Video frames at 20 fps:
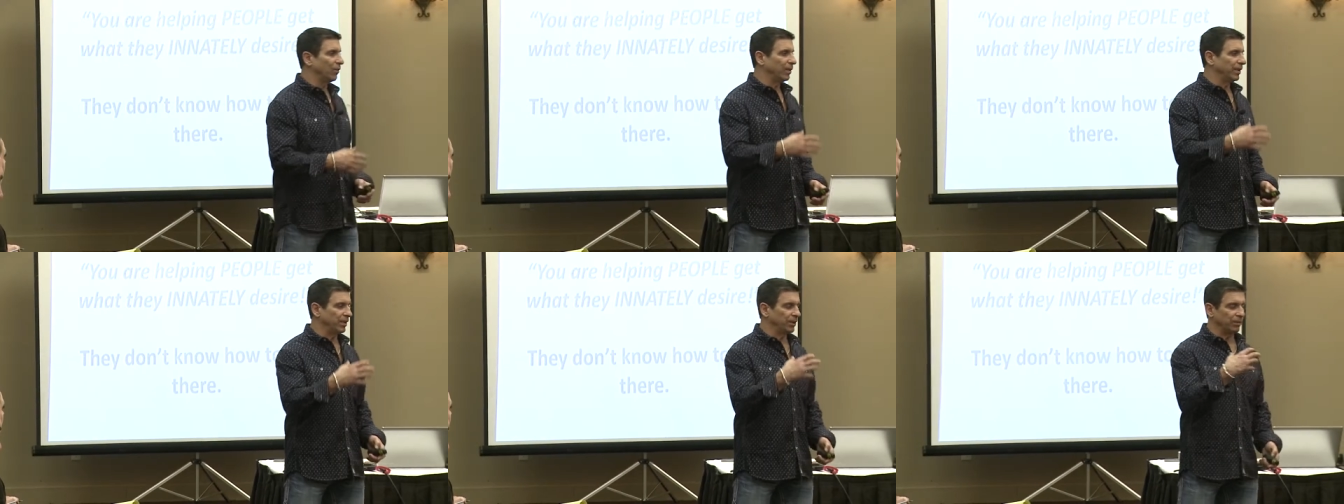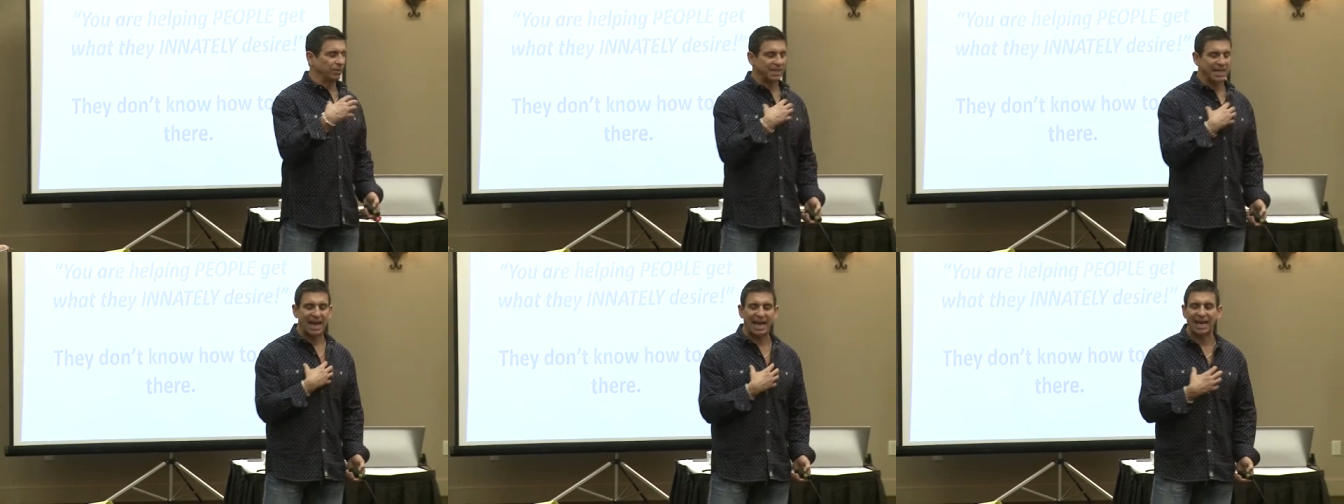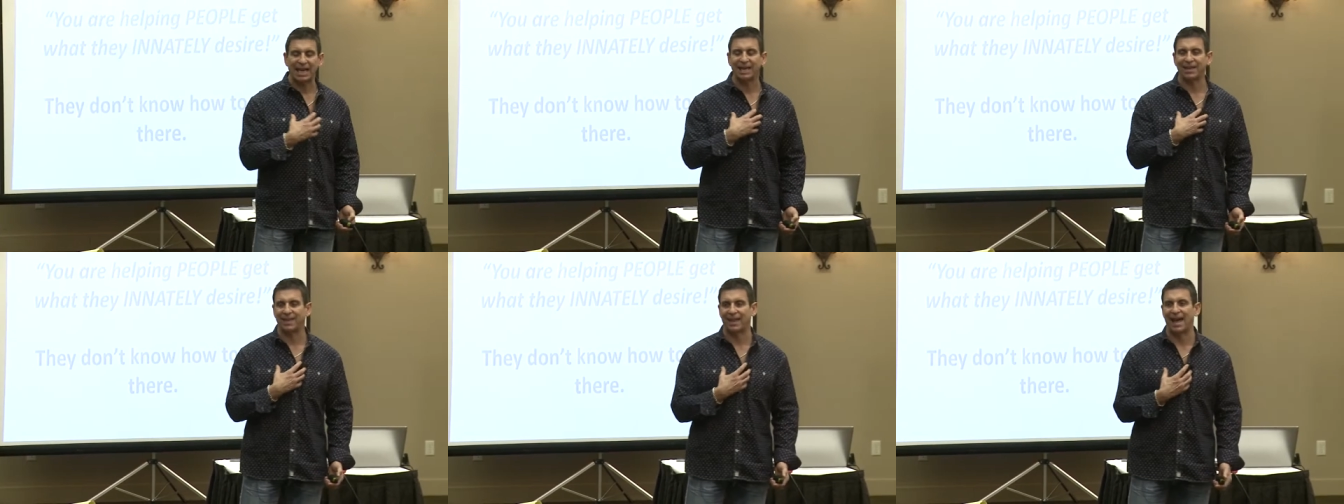when you
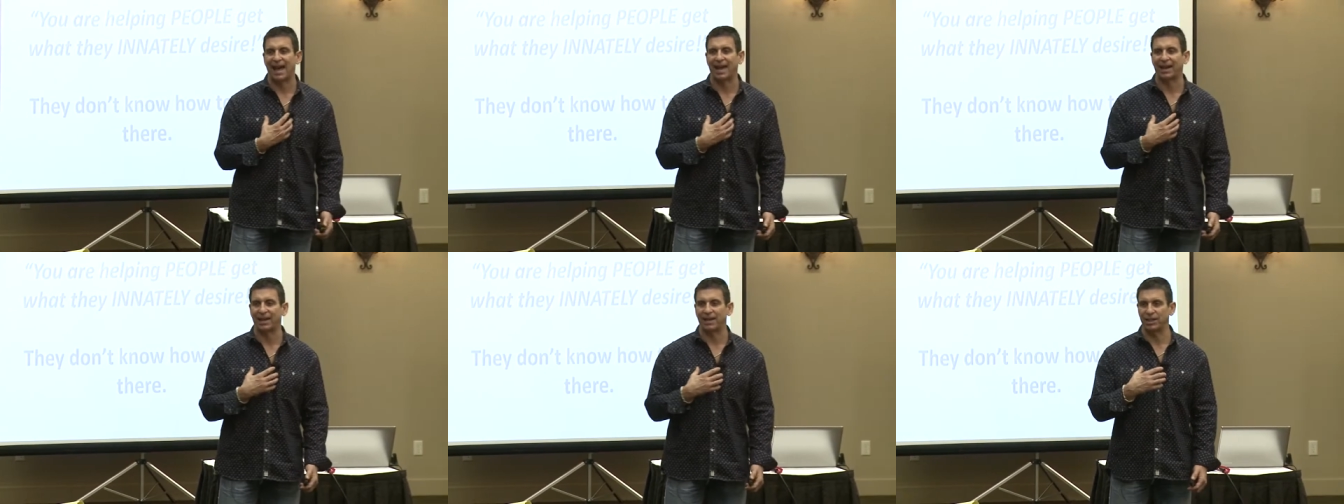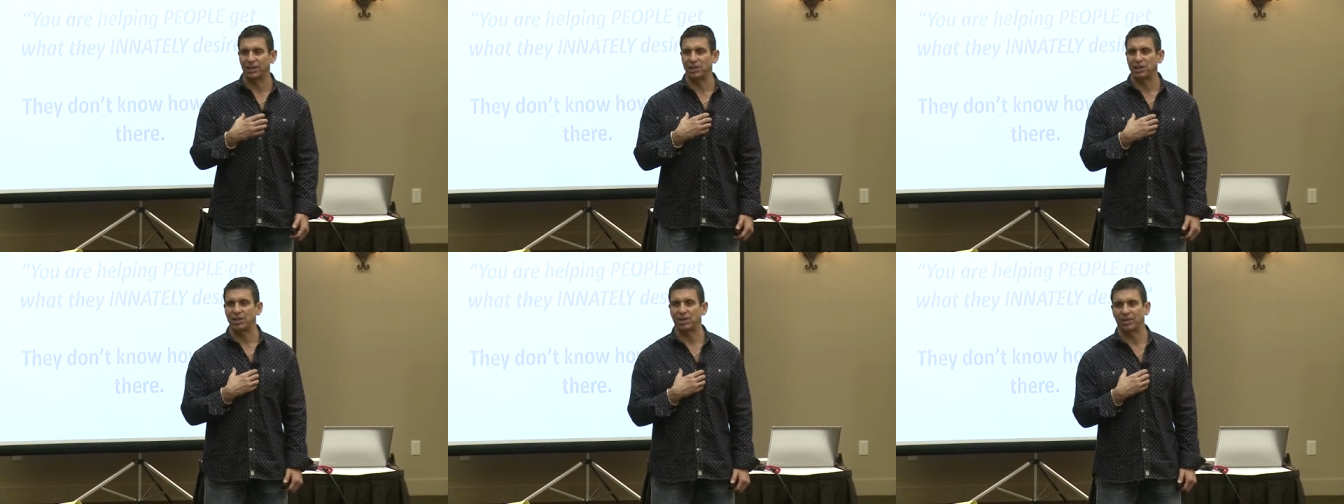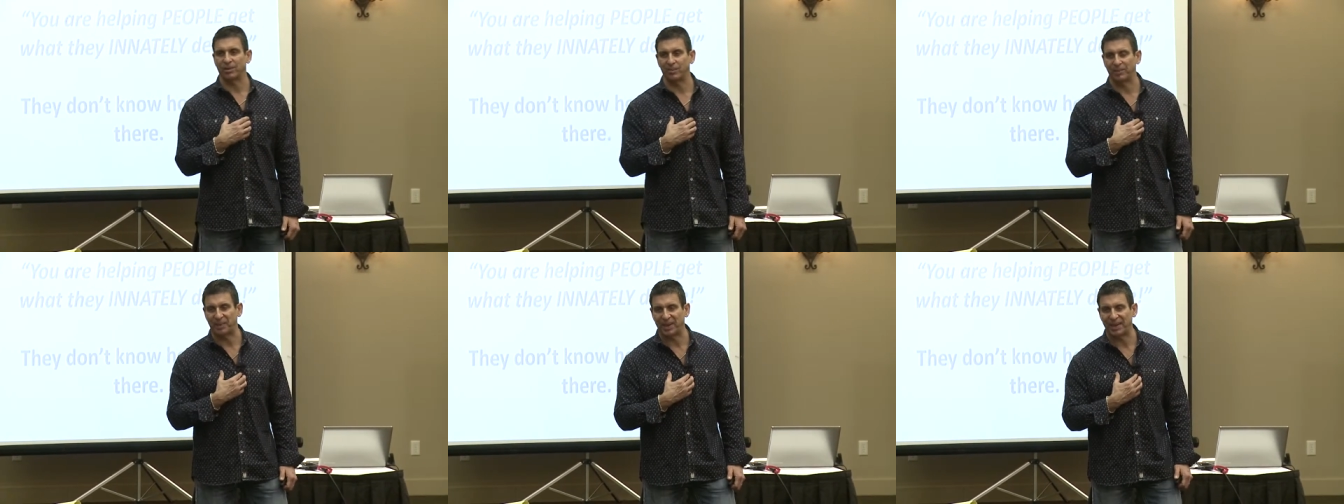take that into
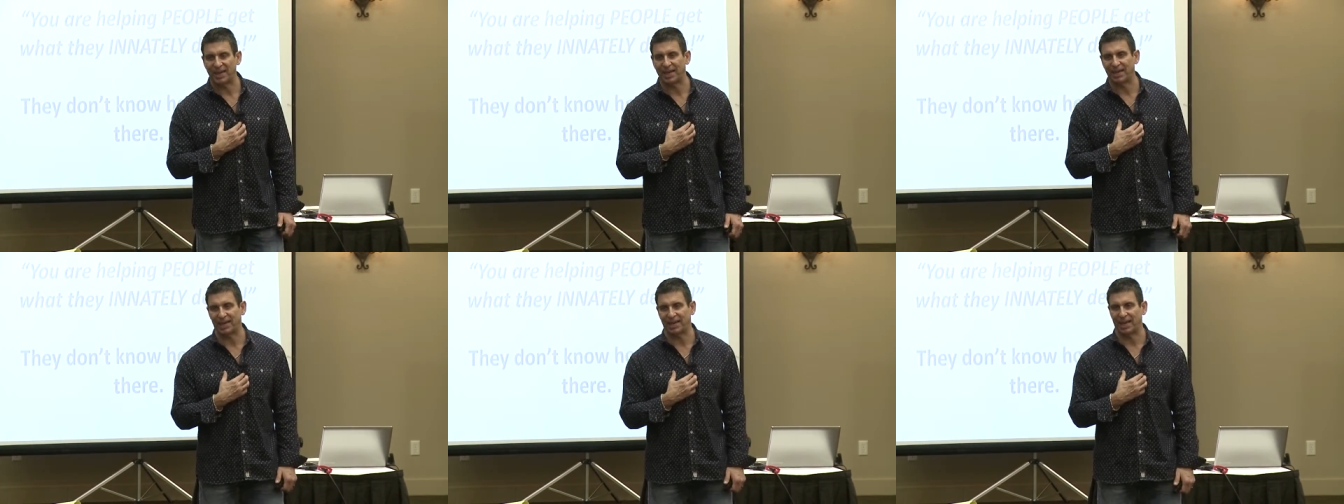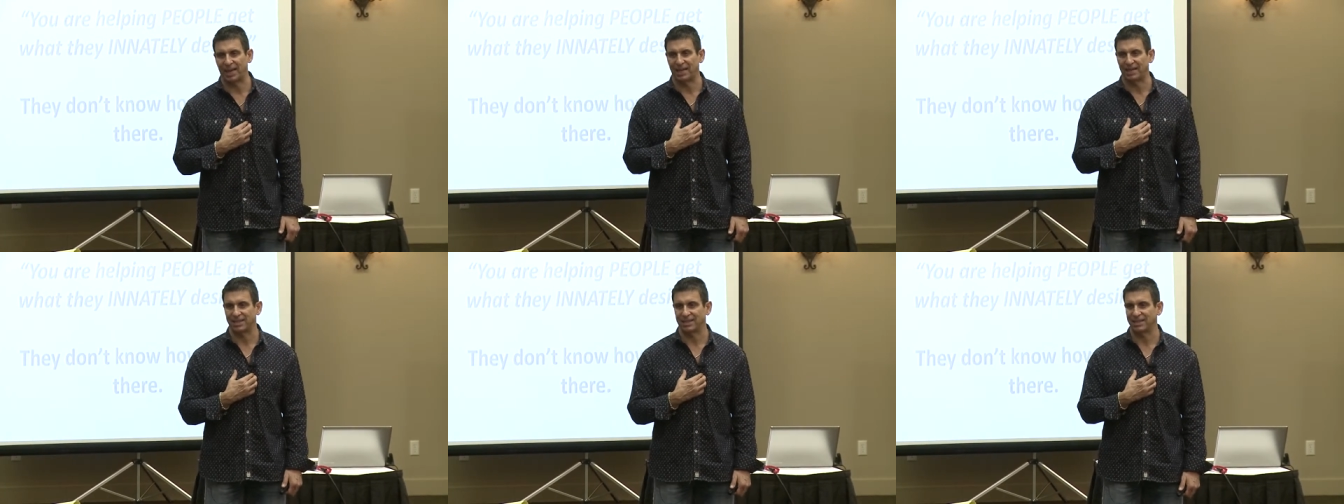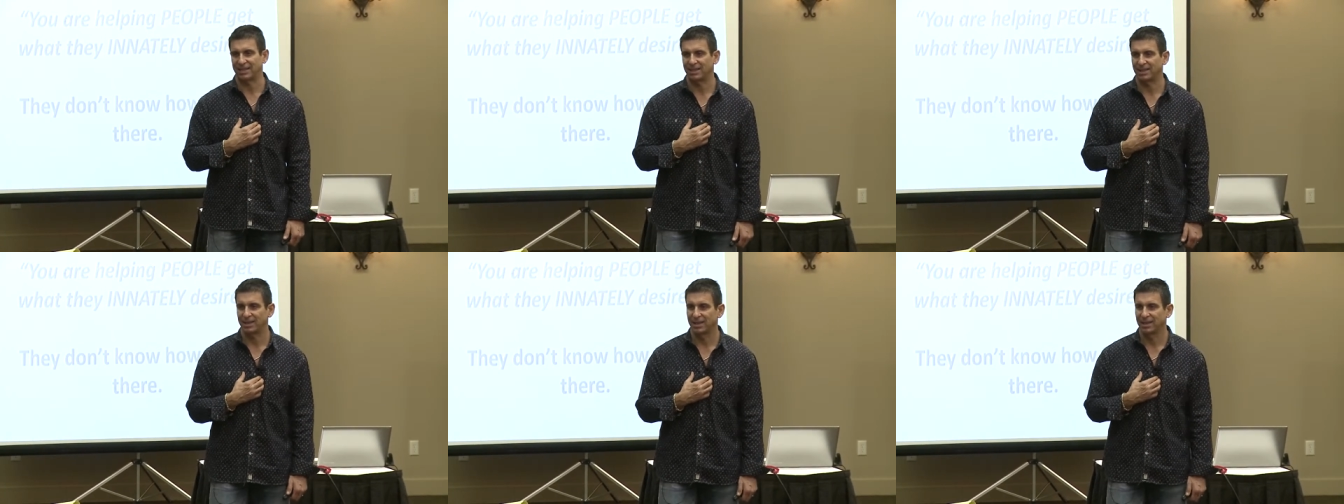your
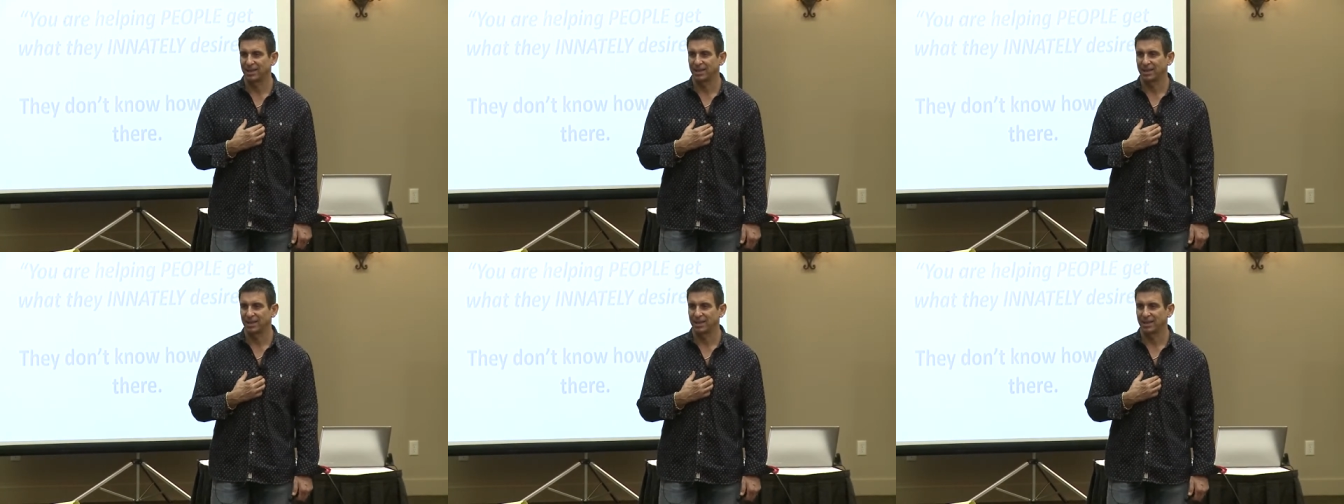beingness,